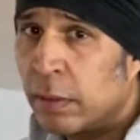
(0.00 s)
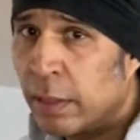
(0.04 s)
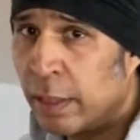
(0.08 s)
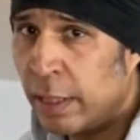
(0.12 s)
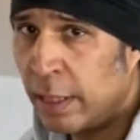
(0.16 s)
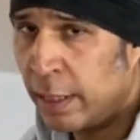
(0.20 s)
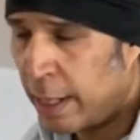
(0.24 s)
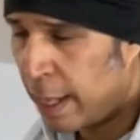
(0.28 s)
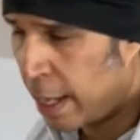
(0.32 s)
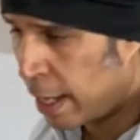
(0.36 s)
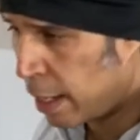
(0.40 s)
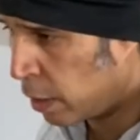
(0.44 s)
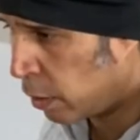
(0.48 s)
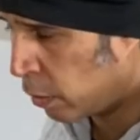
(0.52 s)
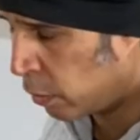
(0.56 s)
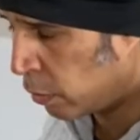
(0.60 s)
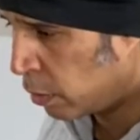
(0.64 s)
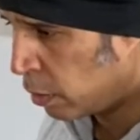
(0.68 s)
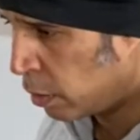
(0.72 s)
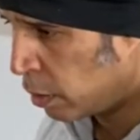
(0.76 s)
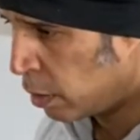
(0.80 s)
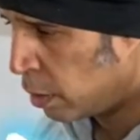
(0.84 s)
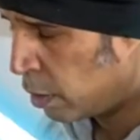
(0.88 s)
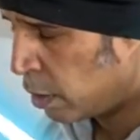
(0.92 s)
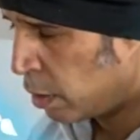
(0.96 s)

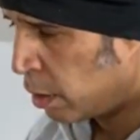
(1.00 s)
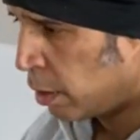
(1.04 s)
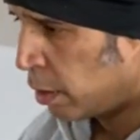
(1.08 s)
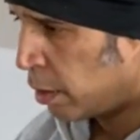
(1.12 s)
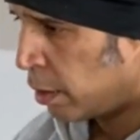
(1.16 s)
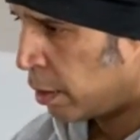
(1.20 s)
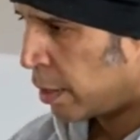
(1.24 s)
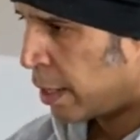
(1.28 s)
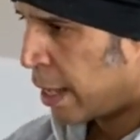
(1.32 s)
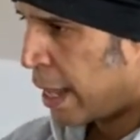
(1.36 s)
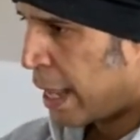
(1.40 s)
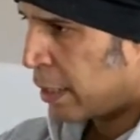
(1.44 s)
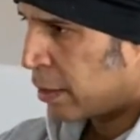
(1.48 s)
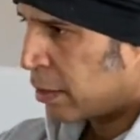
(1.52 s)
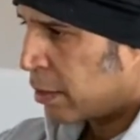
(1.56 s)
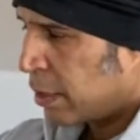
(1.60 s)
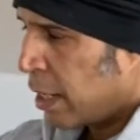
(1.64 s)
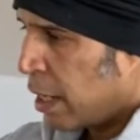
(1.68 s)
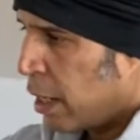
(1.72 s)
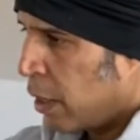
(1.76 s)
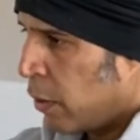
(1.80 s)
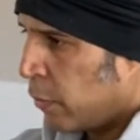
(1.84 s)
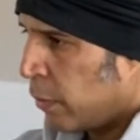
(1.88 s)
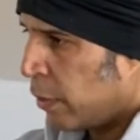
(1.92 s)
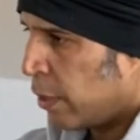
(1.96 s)
inhale,
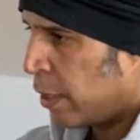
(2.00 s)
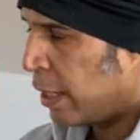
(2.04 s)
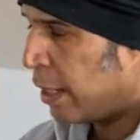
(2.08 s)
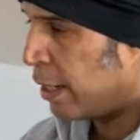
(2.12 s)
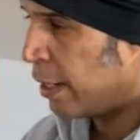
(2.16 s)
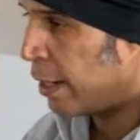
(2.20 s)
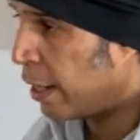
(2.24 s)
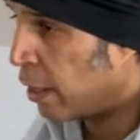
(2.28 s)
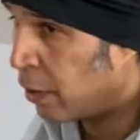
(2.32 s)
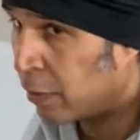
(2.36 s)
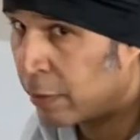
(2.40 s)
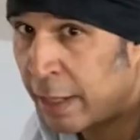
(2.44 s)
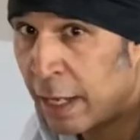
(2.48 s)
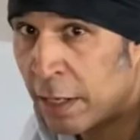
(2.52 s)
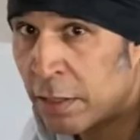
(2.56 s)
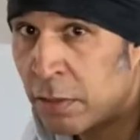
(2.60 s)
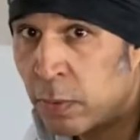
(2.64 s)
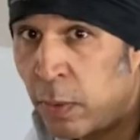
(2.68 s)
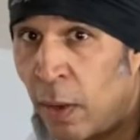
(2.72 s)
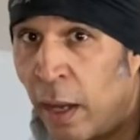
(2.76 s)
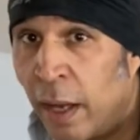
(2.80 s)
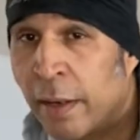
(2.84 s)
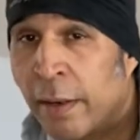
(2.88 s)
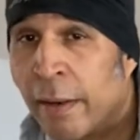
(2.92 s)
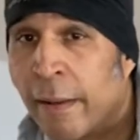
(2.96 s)
exhale, inhale.
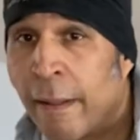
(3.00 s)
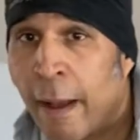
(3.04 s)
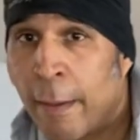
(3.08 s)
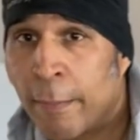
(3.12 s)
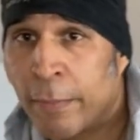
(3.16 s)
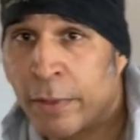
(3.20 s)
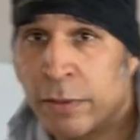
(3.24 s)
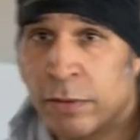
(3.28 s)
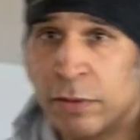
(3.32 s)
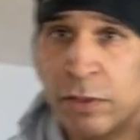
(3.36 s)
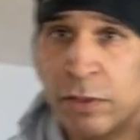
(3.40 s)
Guess what? I'm going to